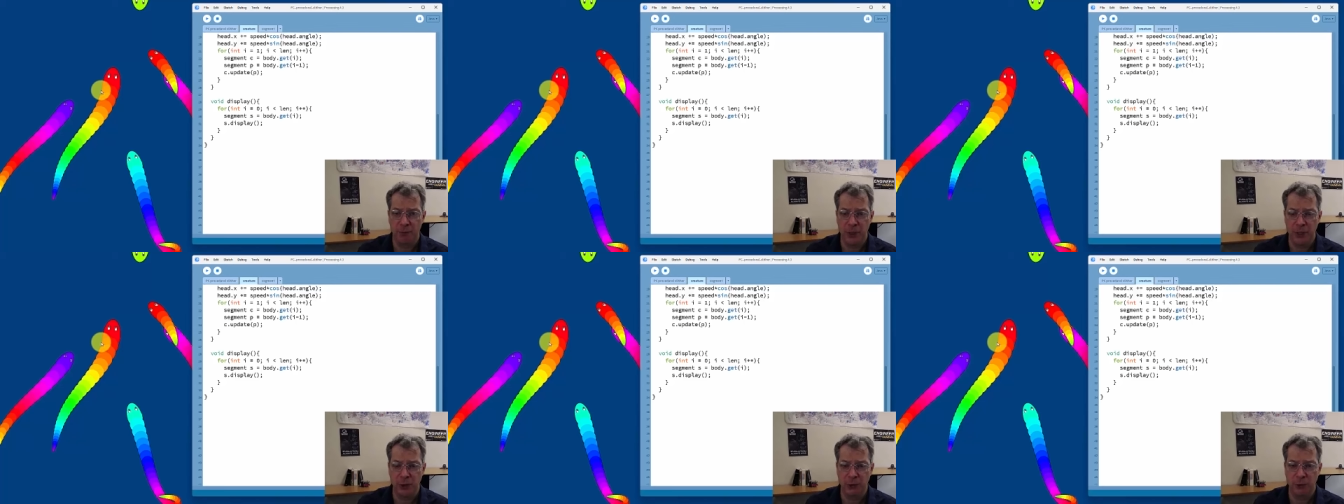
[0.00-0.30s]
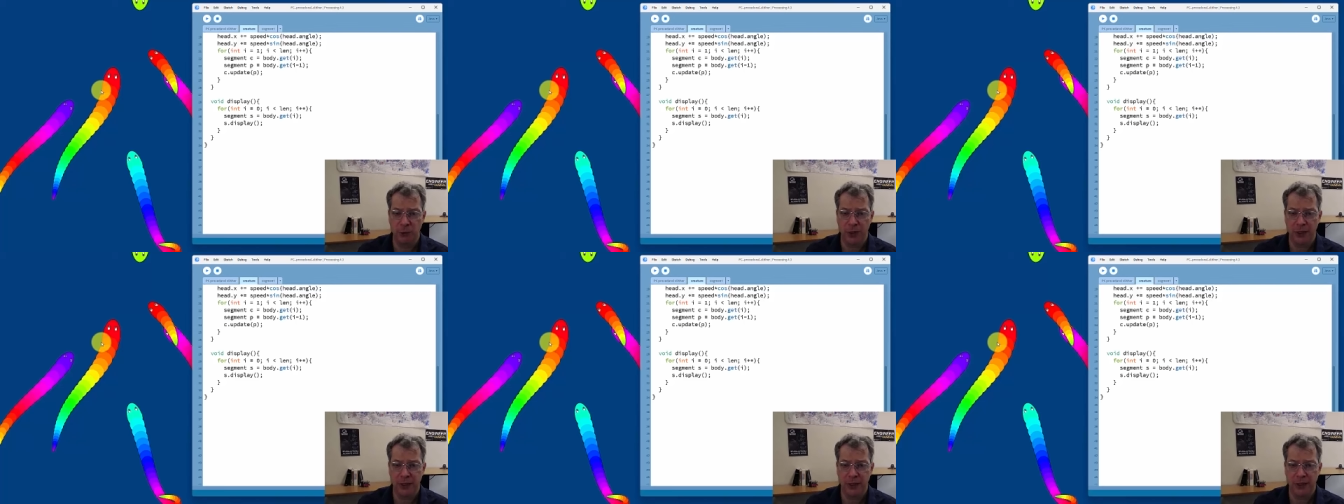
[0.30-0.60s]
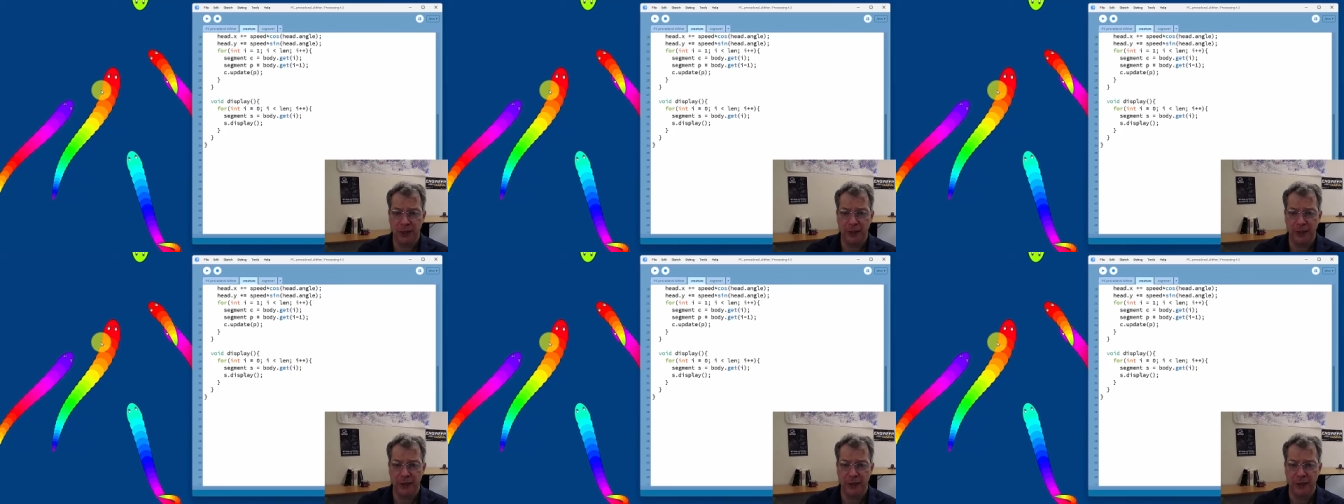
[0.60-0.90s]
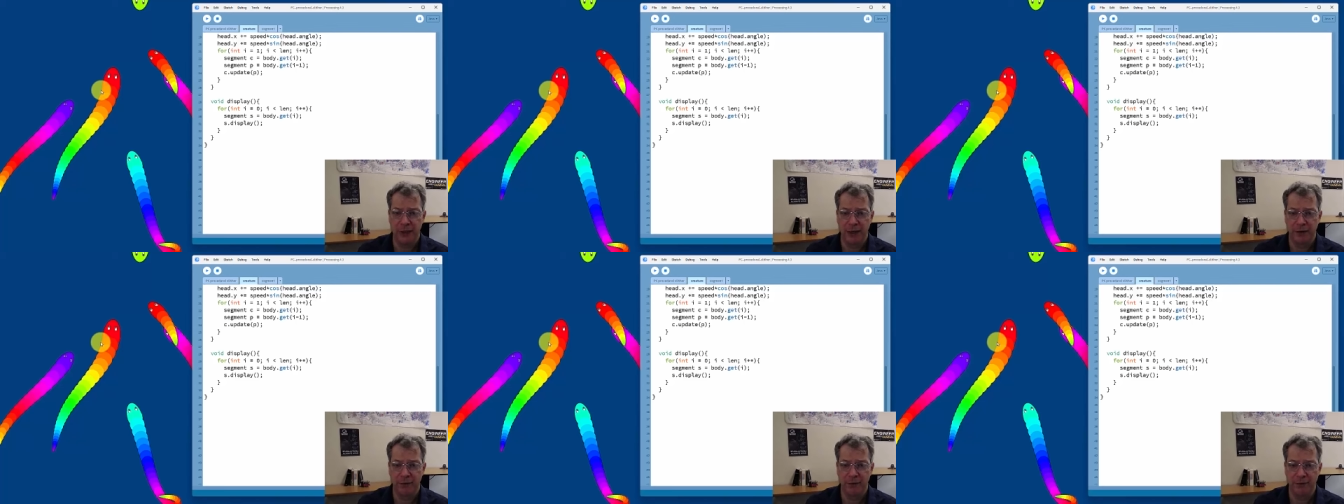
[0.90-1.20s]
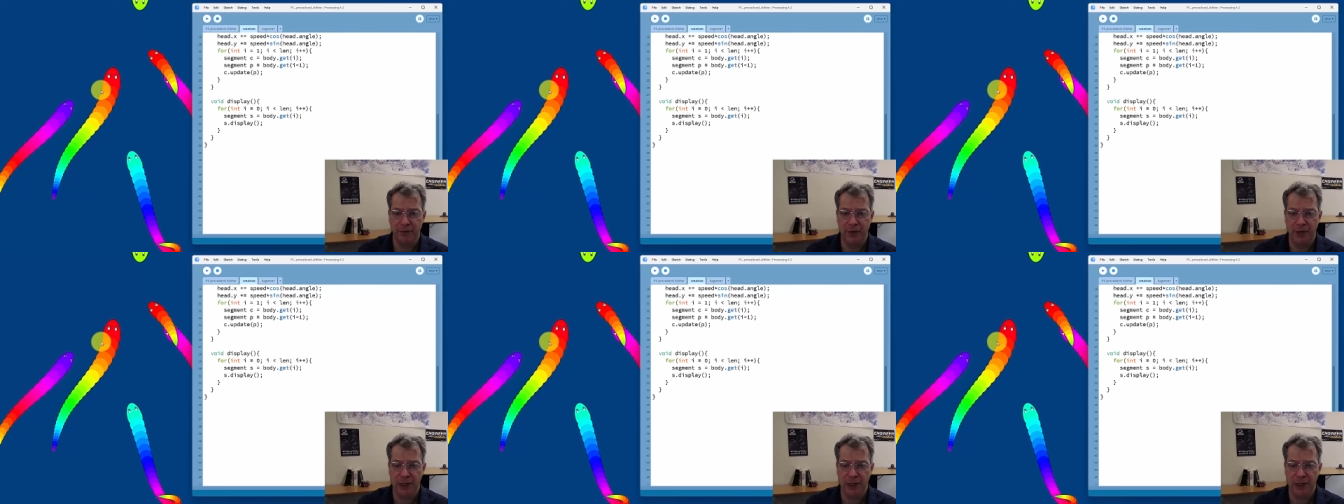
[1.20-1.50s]
between
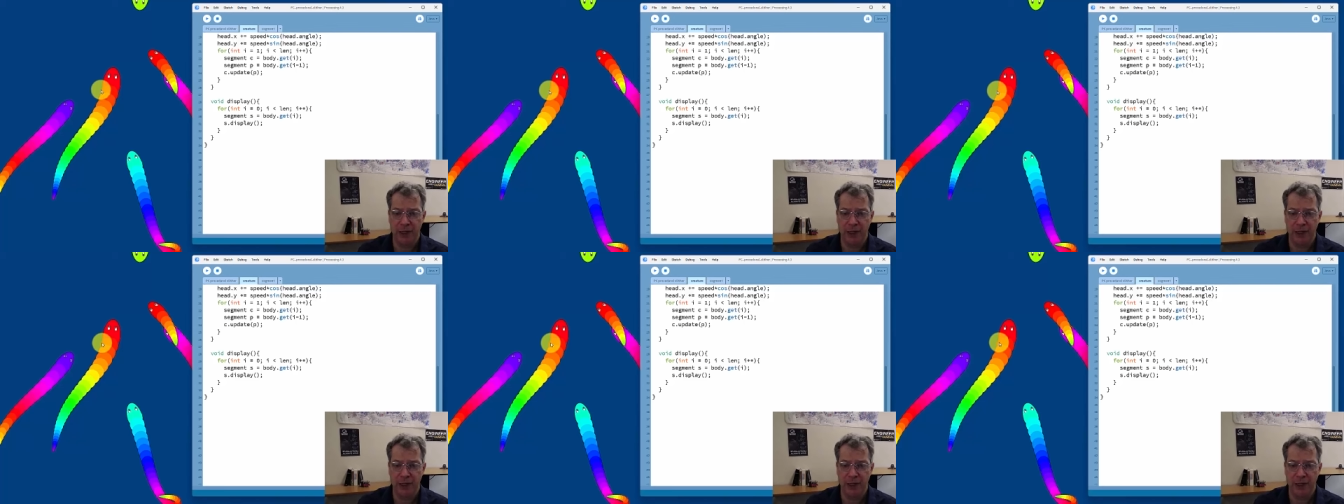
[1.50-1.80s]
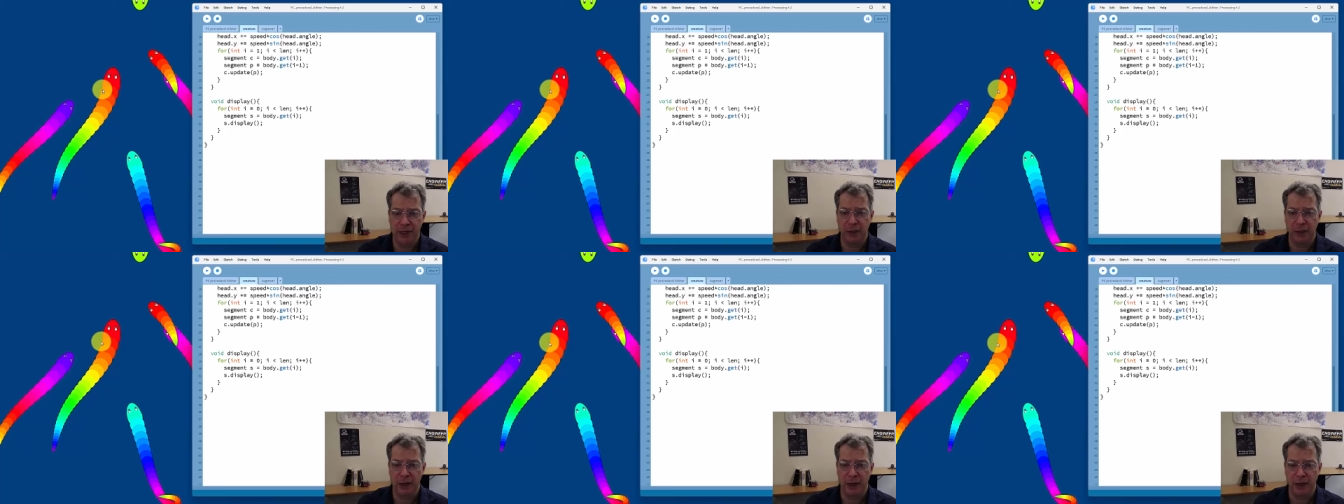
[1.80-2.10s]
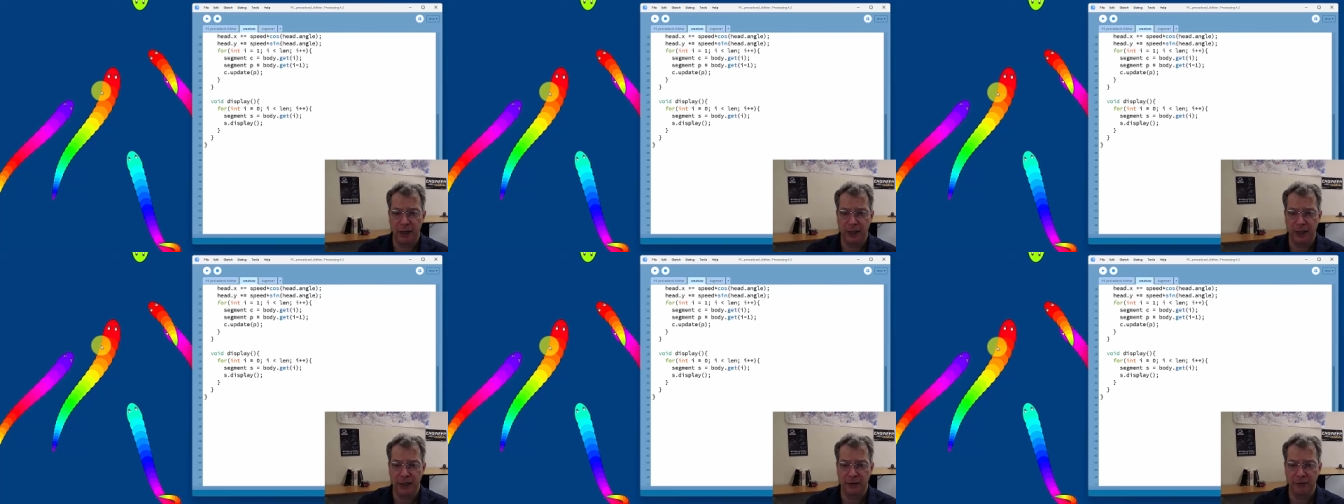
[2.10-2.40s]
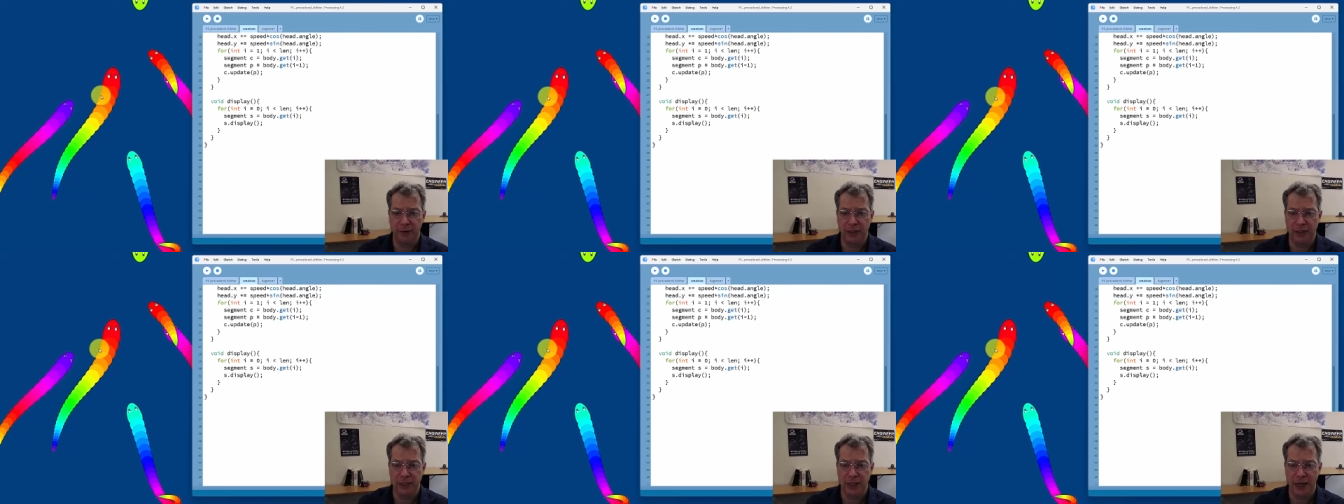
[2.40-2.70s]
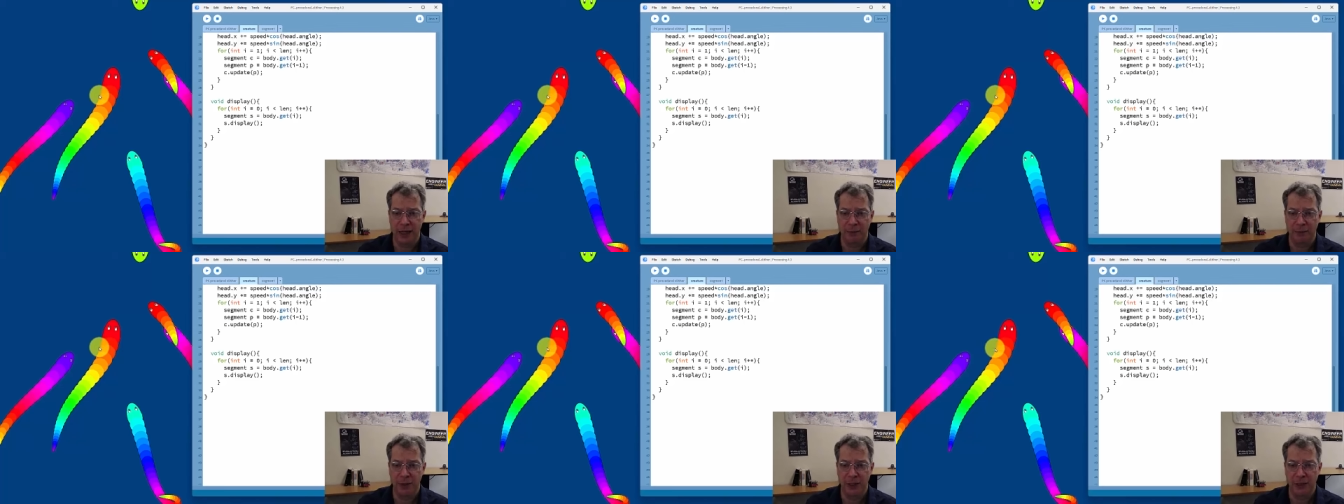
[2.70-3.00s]
this point on a given
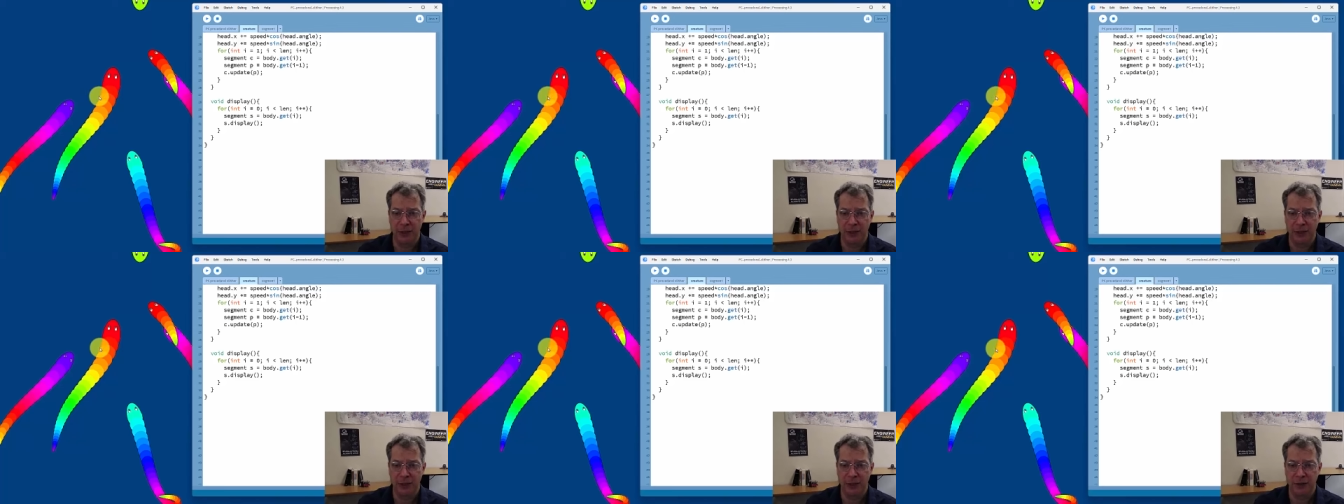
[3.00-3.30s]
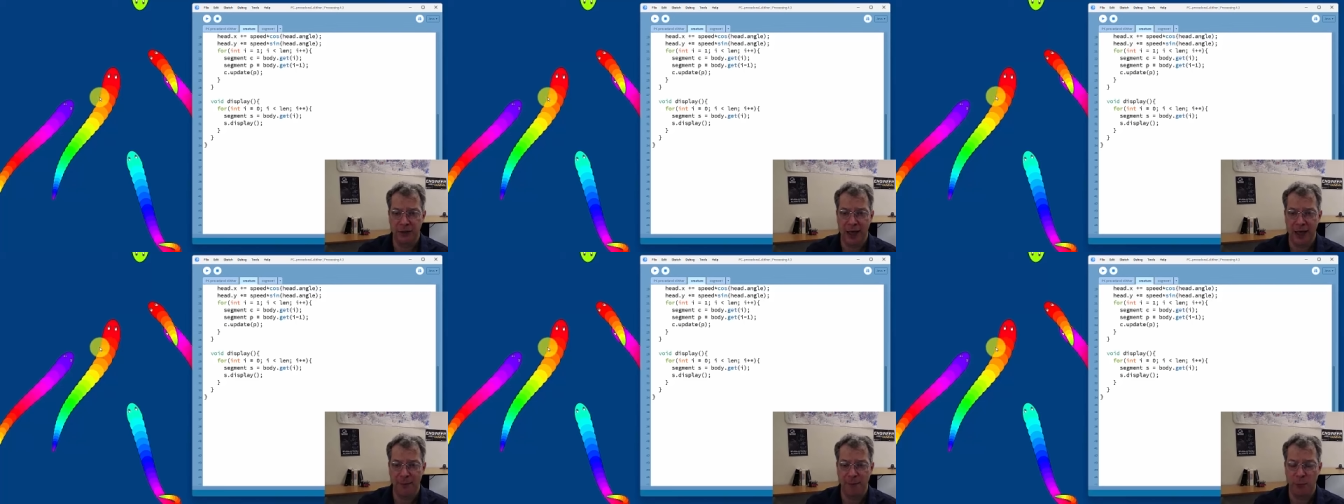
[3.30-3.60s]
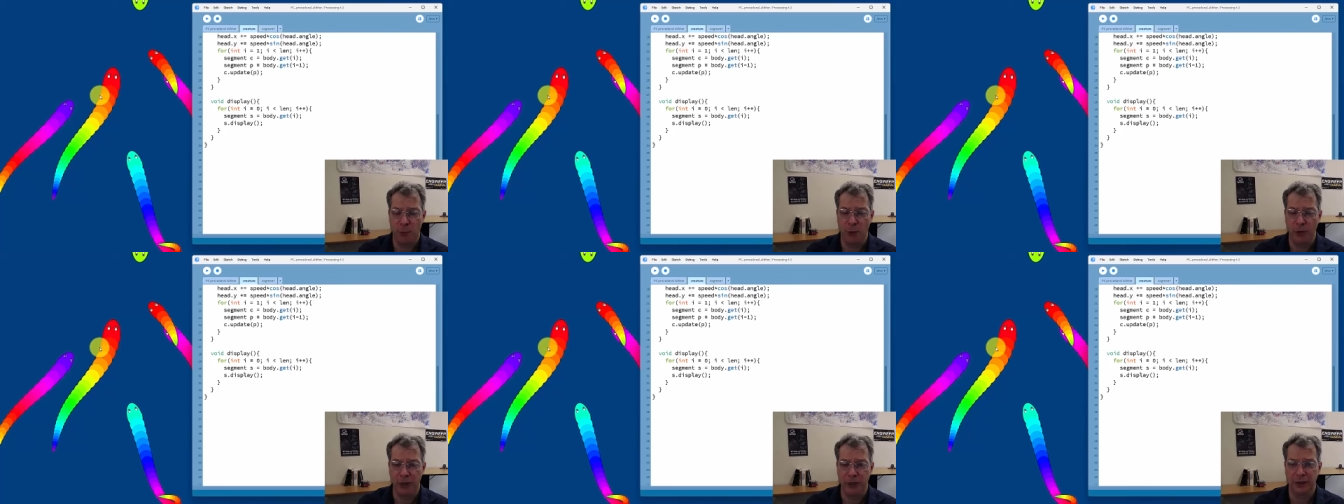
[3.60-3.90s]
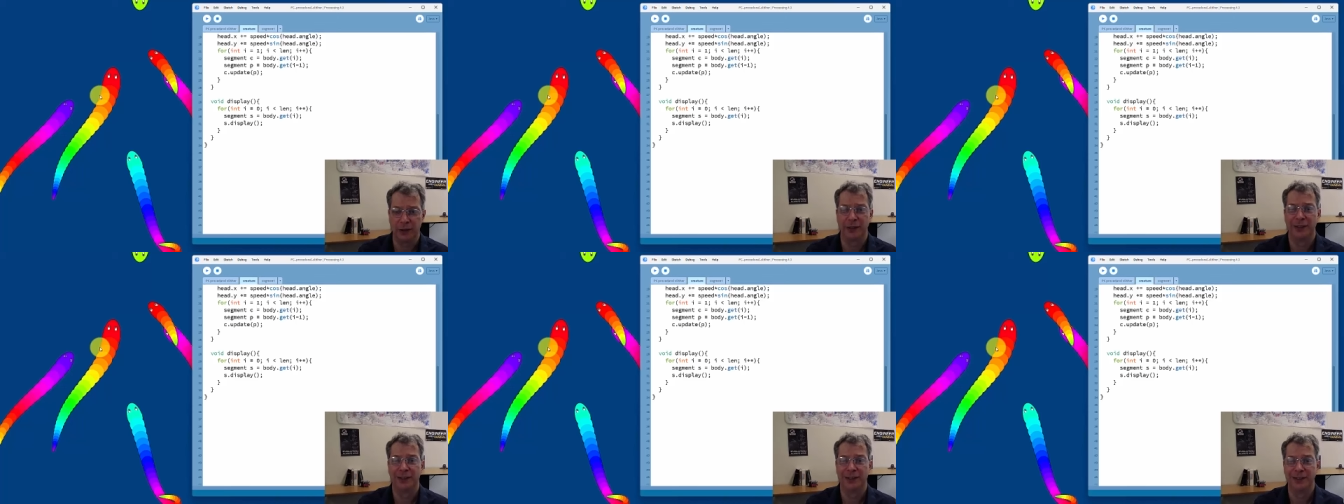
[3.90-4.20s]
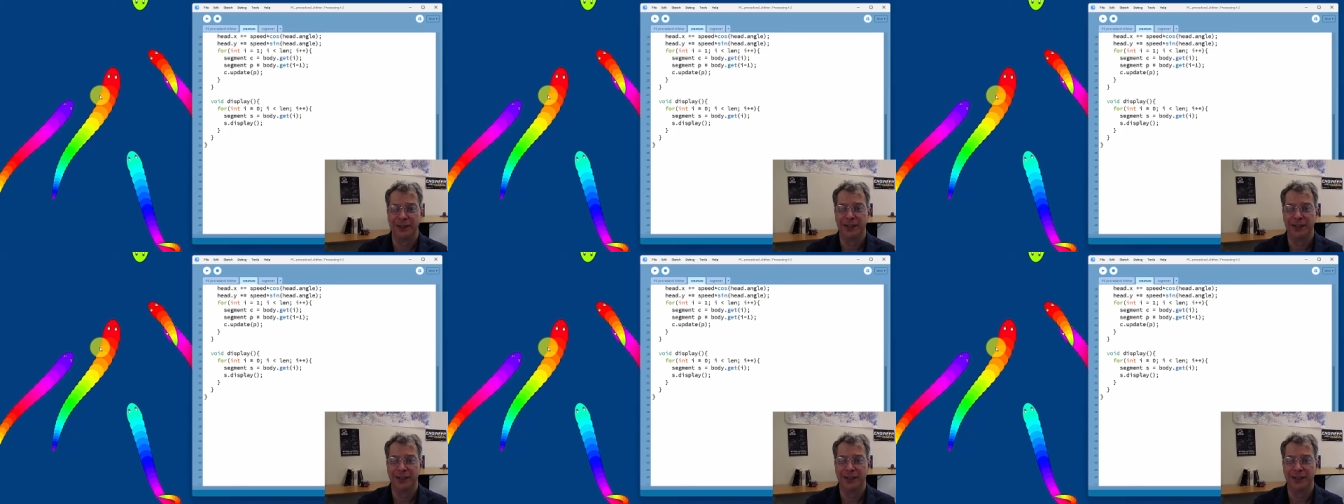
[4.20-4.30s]
segment to that point